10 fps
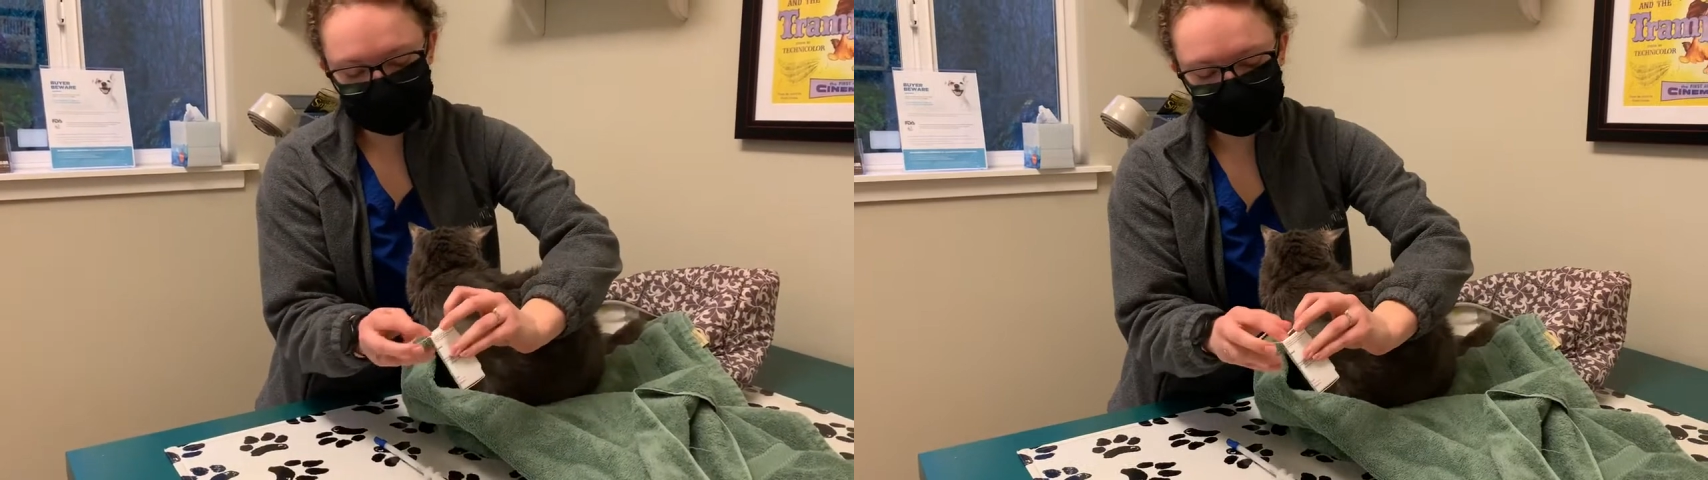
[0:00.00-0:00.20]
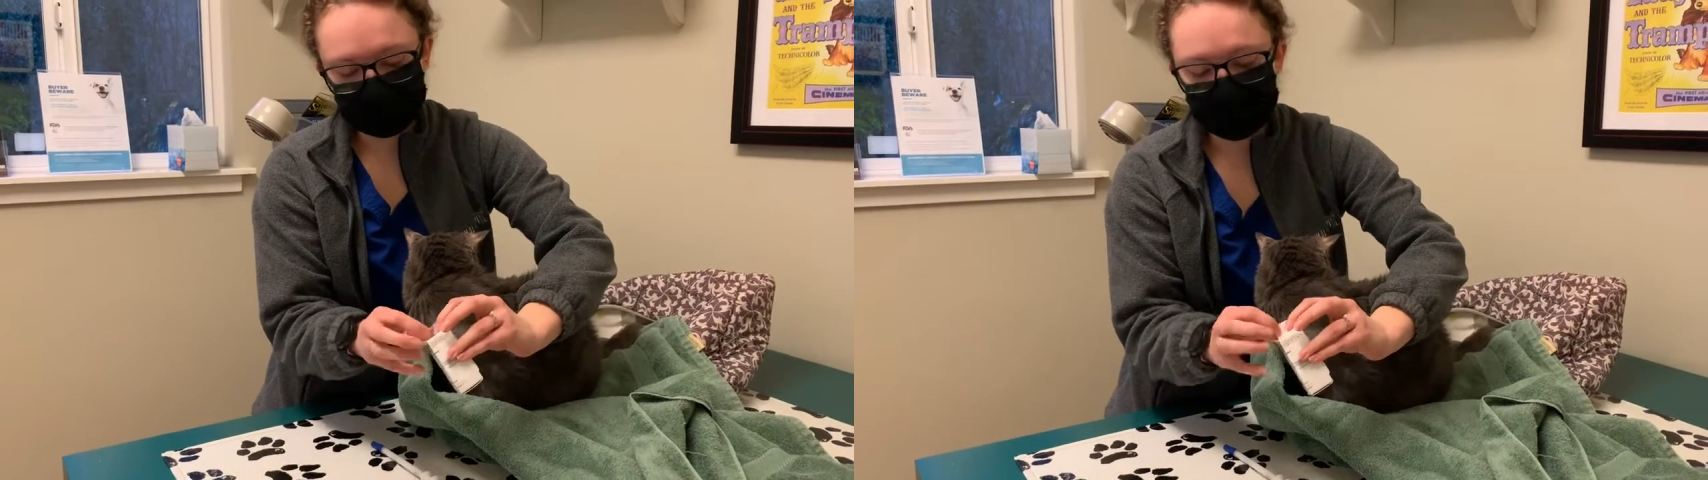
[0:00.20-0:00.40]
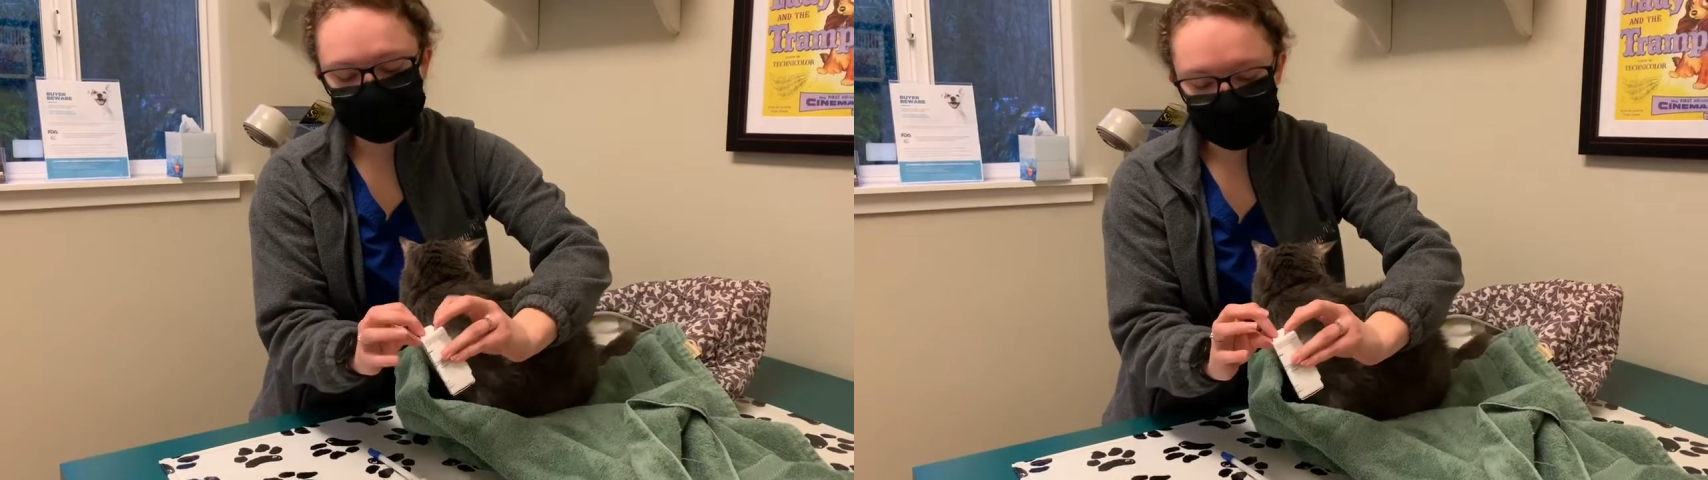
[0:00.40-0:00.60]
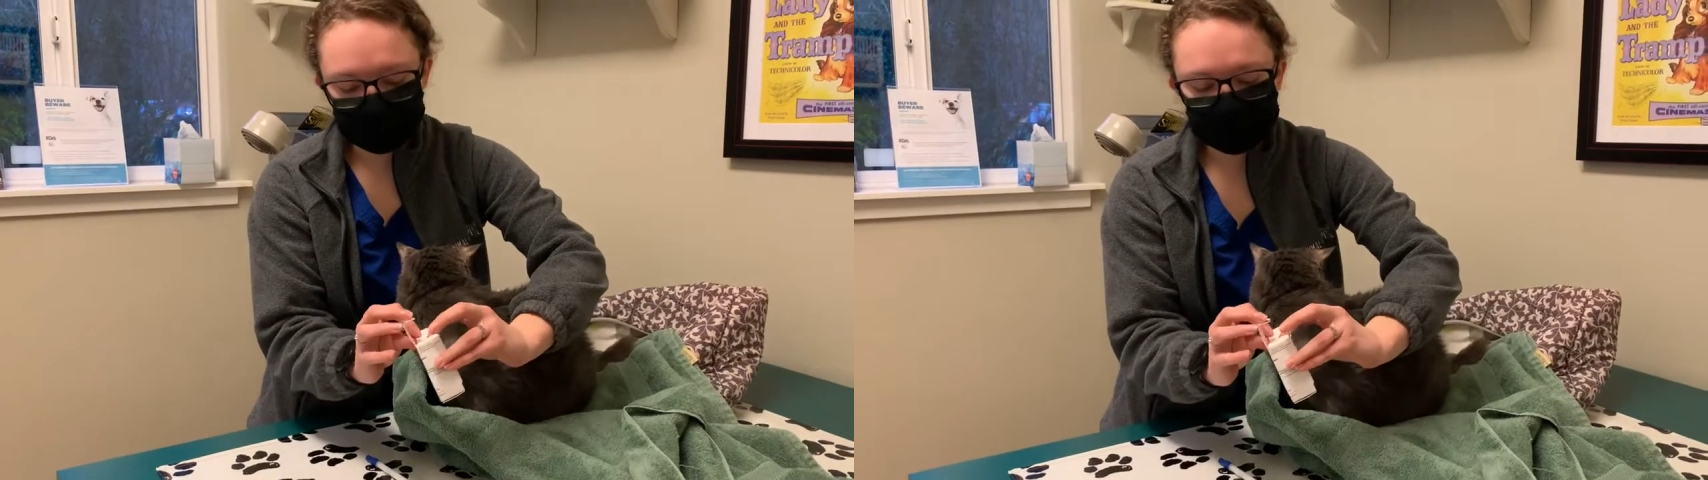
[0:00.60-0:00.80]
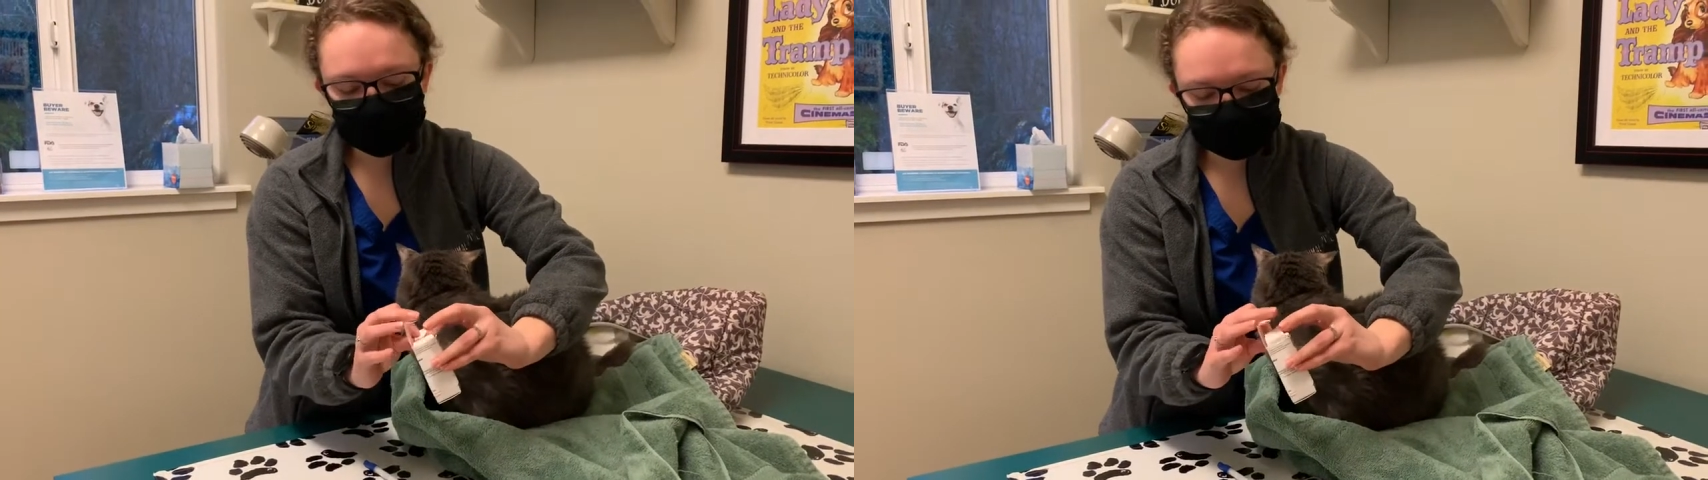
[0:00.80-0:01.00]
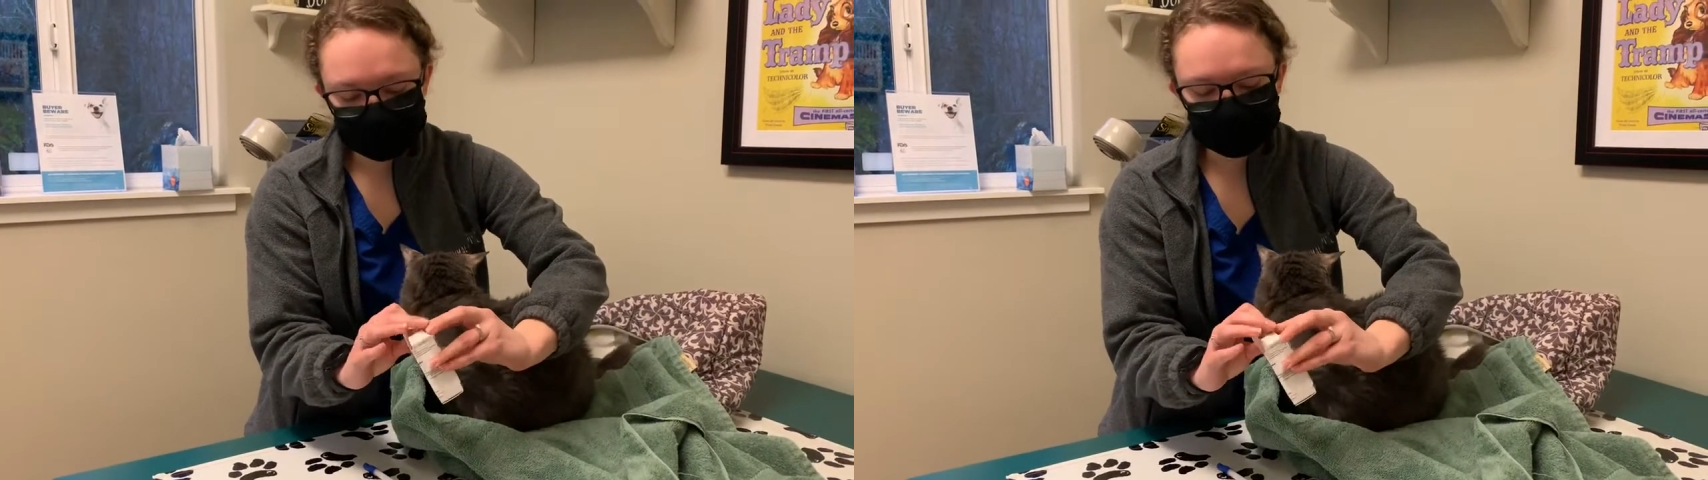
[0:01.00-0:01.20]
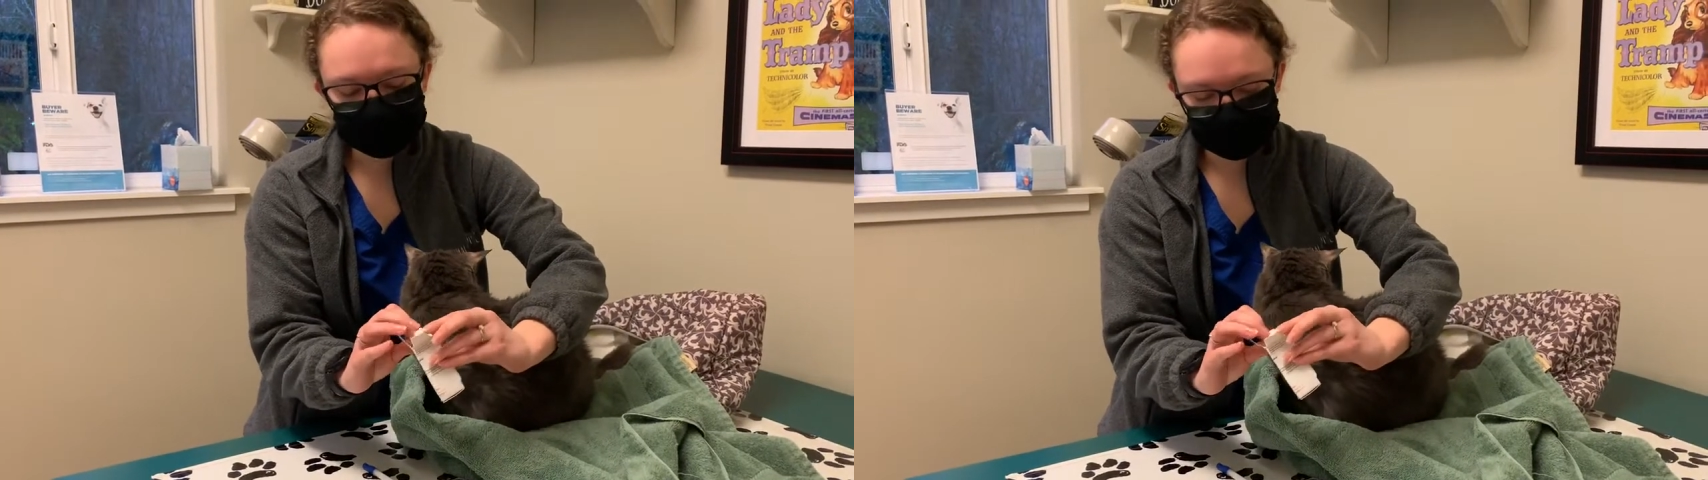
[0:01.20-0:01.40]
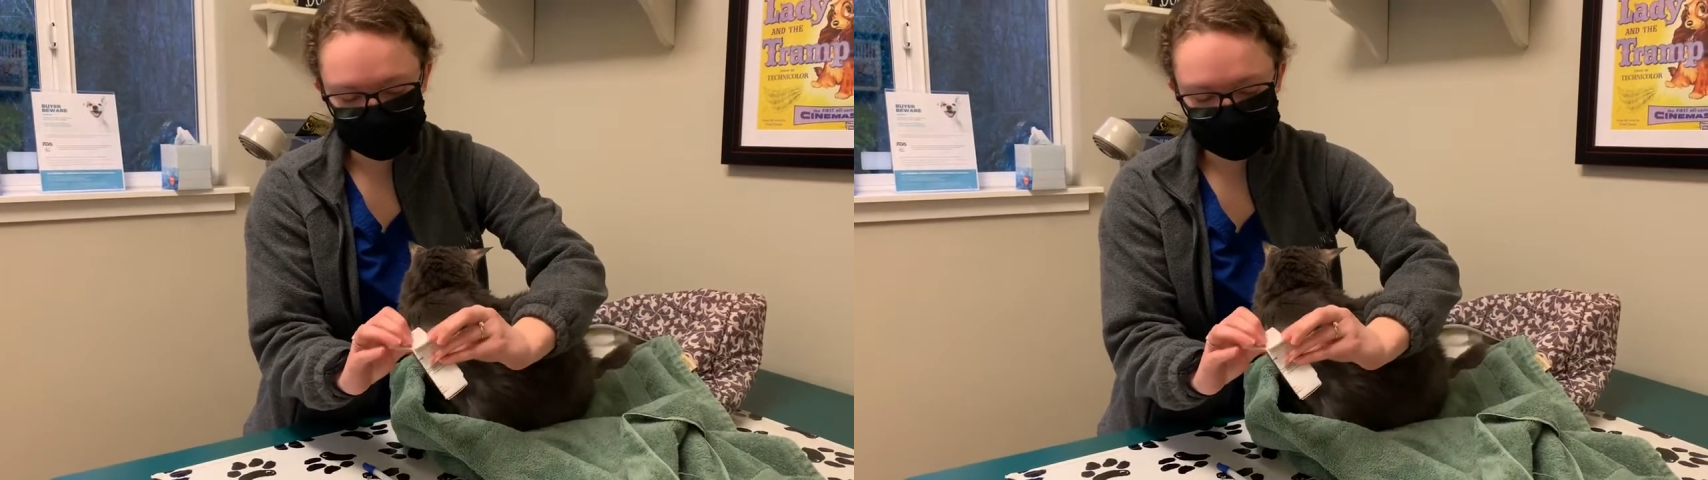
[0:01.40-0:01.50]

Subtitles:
it's kind of the same technique.